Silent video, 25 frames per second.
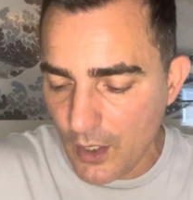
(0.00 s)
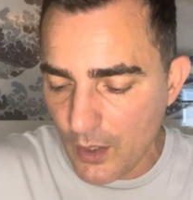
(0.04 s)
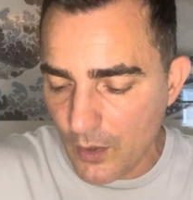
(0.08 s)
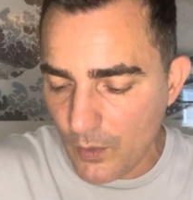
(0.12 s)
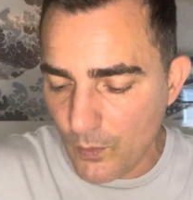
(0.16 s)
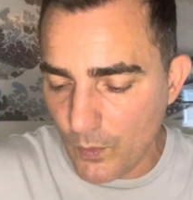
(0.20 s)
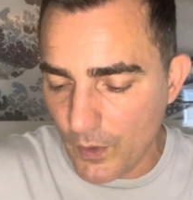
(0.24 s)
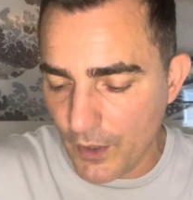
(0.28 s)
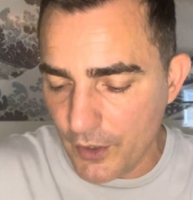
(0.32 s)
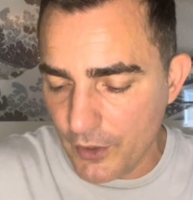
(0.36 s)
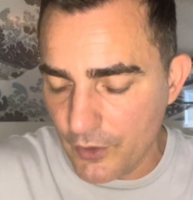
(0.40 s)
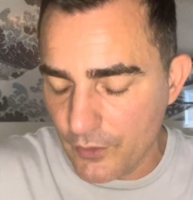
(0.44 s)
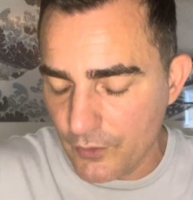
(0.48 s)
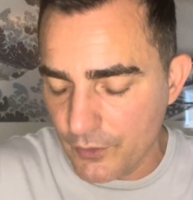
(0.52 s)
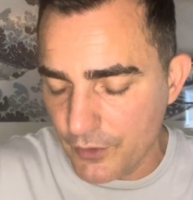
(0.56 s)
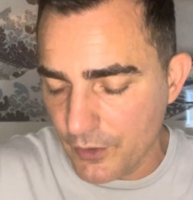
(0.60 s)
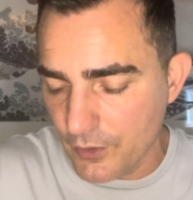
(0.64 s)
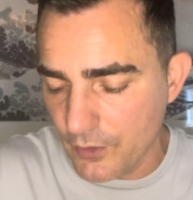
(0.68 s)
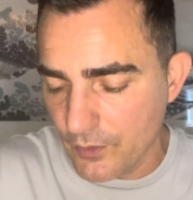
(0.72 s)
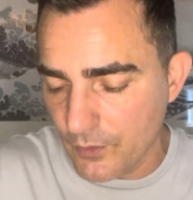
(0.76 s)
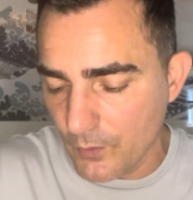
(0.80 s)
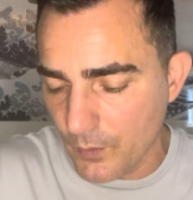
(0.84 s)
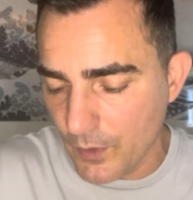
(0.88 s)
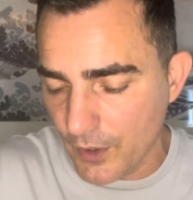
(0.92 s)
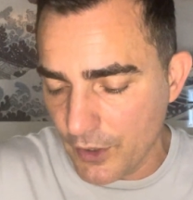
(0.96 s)
what
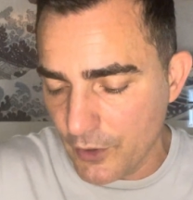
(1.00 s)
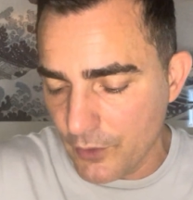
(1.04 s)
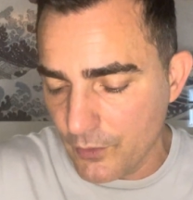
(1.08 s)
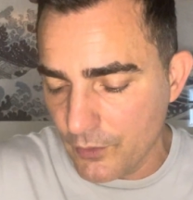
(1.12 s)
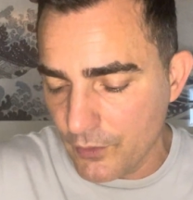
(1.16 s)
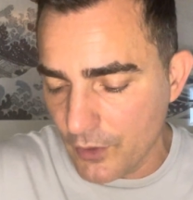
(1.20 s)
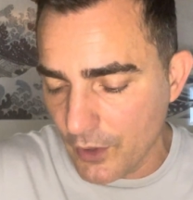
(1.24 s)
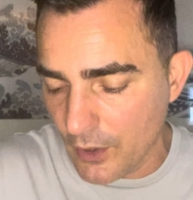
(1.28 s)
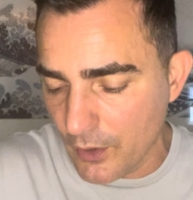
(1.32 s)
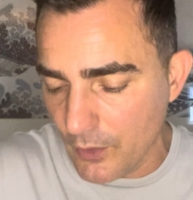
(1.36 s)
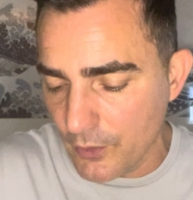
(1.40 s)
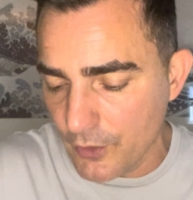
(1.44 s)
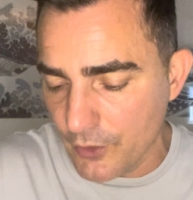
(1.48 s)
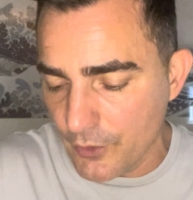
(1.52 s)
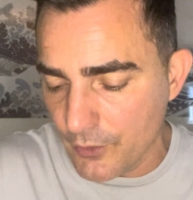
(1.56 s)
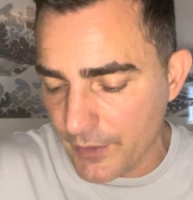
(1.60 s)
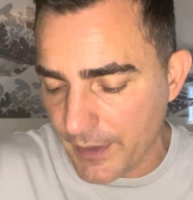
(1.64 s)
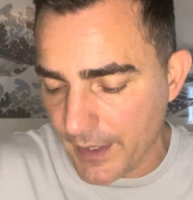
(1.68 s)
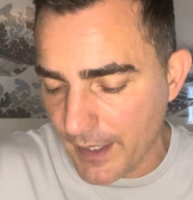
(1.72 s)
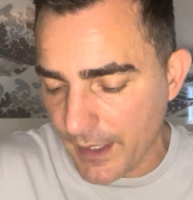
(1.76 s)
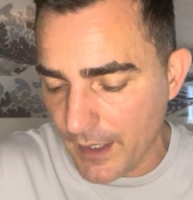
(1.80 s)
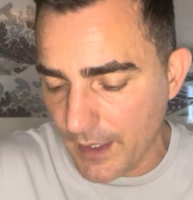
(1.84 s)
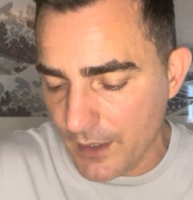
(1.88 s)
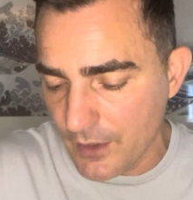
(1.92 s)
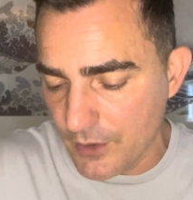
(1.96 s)
you know you
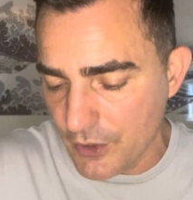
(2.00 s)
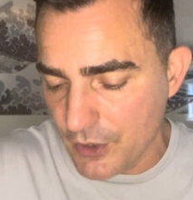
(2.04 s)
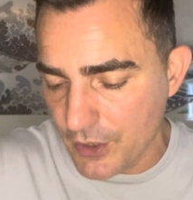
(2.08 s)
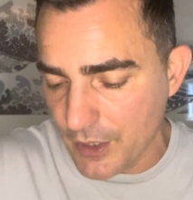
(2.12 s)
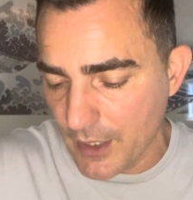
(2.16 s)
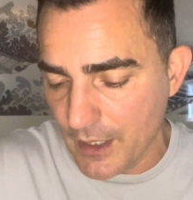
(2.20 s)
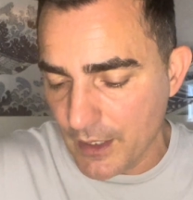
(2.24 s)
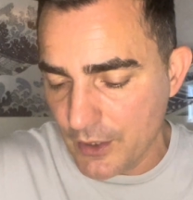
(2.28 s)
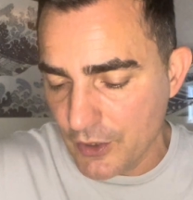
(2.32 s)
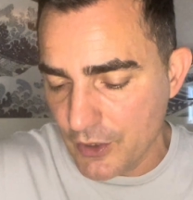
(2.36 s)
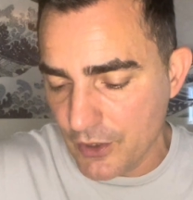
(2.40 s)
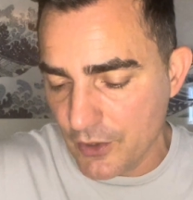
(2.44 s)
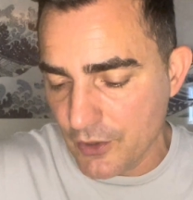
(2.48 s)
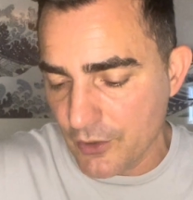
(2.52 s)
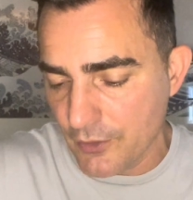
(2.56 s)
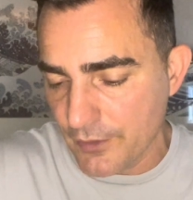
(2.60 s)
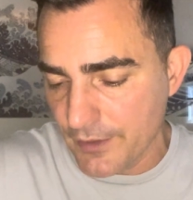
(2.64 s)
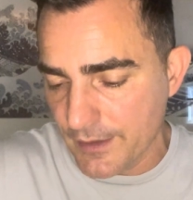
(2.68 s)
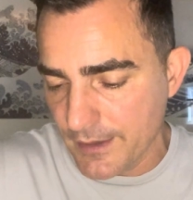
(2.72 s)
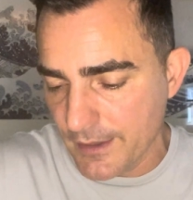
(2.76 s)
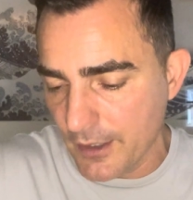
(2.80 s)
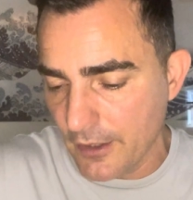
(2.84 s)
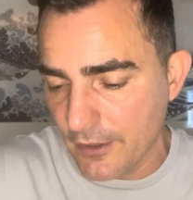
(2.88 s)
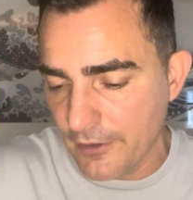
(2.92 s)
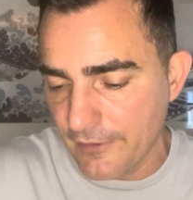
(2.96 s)
can change is
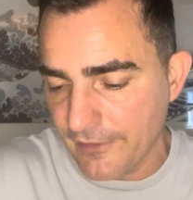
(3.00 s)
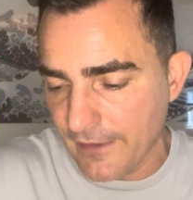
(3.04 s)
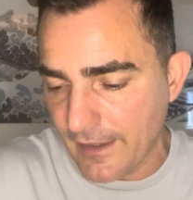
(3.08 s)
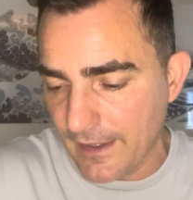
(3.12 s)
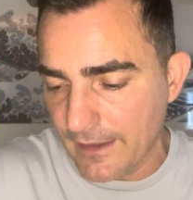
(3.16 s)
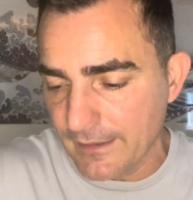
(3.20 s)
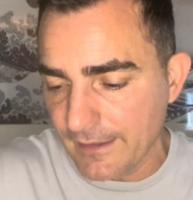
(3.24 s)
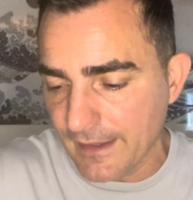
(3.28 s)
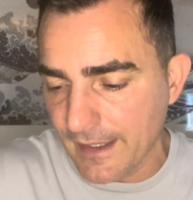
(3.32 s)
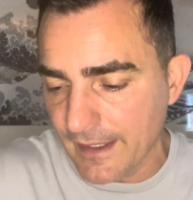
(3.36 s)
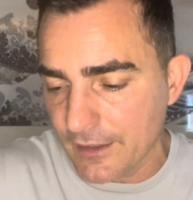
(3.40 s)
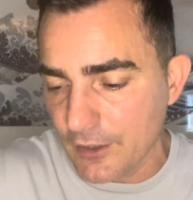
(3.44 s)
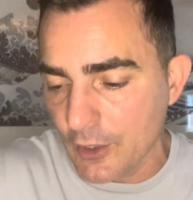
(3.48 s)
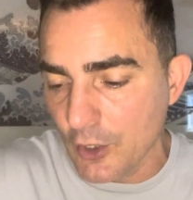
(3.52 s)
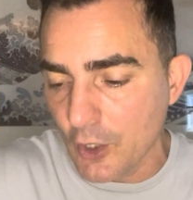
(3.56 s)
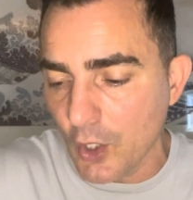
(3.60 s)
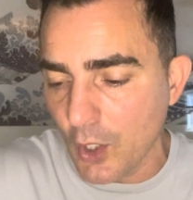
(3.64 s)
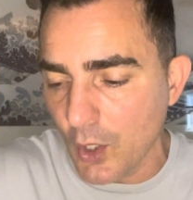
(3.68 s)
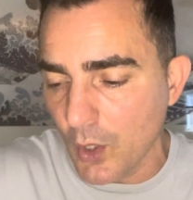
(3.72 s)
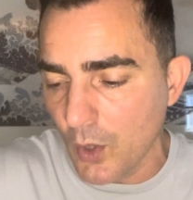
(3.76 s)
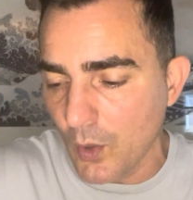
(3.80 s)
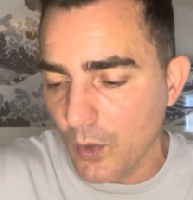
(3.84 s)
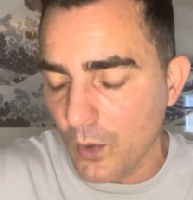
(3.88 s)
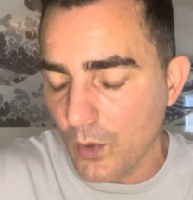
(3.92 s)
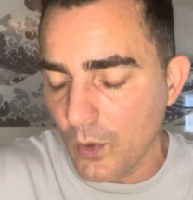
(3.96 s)
yourself, and let
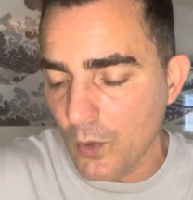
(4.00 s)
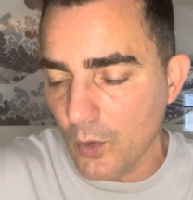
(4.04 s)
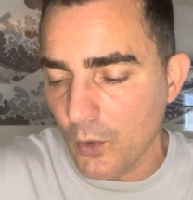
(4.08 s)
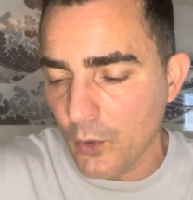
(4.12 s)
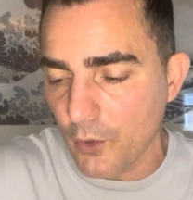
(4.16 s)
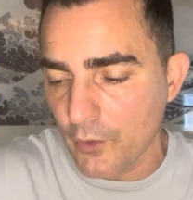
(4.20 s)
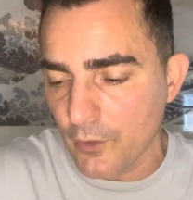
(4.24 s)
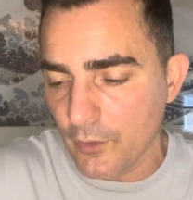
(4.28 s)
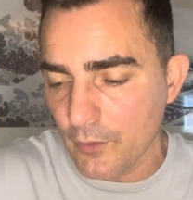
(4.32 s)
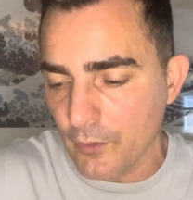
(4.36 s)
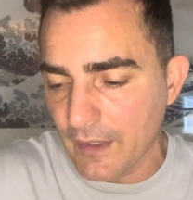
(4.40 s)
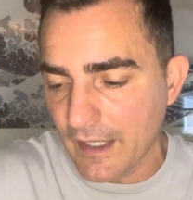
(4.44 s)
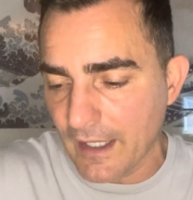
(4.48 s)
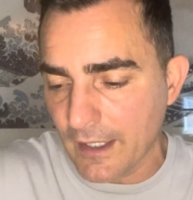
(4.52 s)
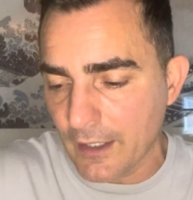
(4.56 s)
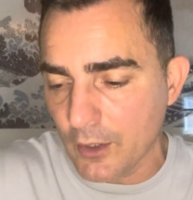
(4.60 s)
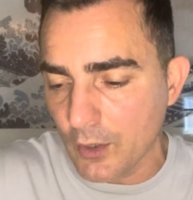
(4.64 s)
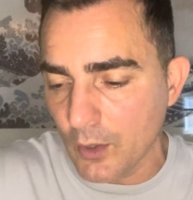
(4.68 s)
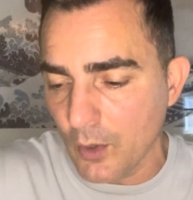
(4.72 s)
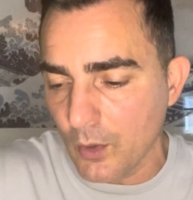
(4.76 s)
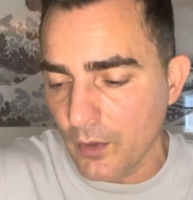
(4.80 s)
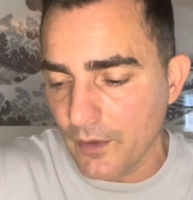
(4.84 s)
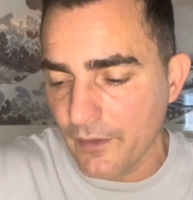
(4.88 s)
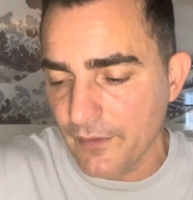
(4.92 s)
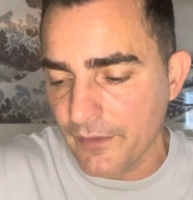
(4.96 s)
go
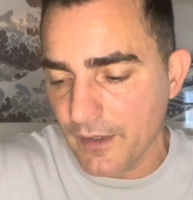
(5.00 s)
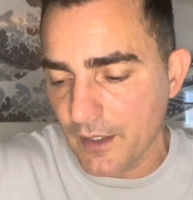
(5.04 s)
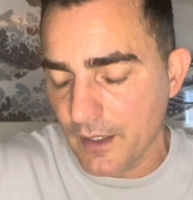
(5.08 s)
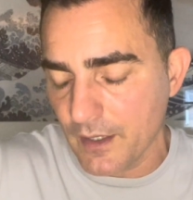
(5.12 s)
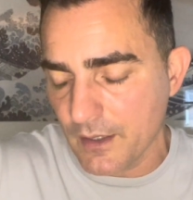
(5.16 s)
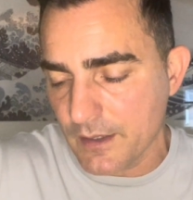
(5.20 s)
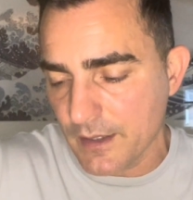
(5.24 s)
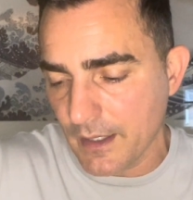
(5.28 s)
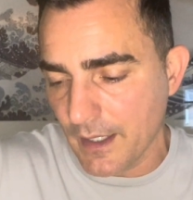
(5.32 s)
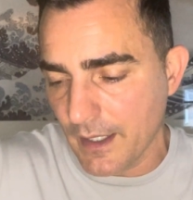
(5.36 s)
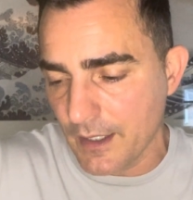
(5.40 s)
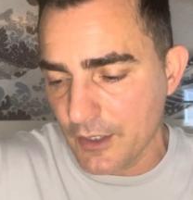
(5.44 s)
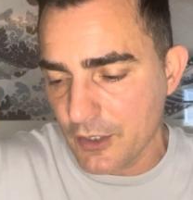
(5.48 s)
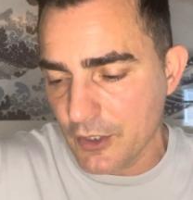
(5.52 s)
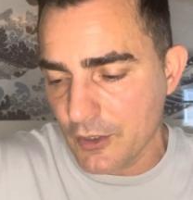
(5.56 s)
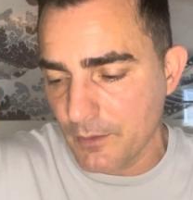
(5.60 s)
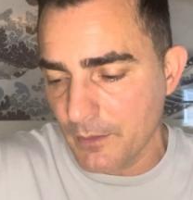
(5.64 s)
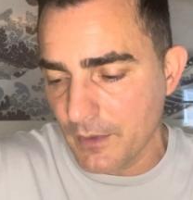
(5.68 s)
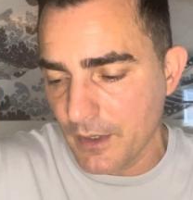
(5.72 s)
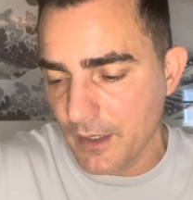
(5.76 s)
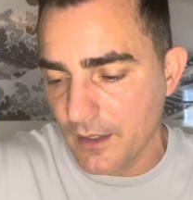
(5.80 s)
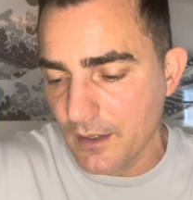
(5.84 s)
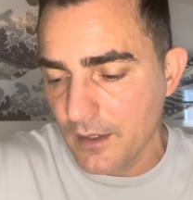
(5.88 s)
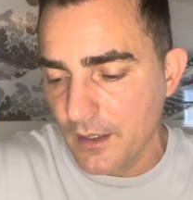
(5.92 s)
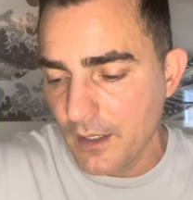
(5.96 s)
of the
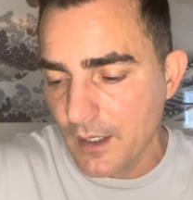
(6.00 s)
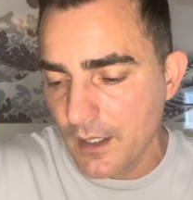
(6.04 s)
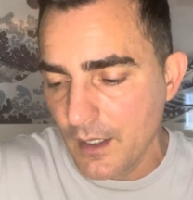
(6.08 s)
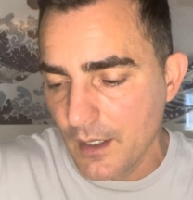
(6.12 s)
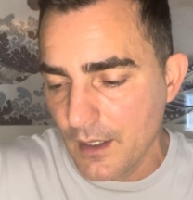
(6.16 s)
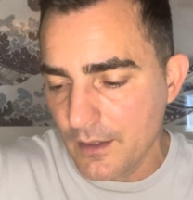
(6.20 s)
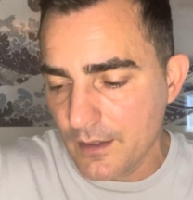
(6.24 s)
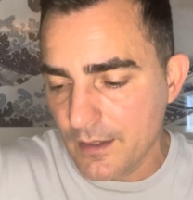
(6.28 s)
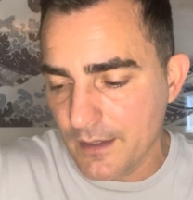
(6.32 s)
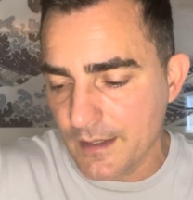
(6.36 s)
attachment to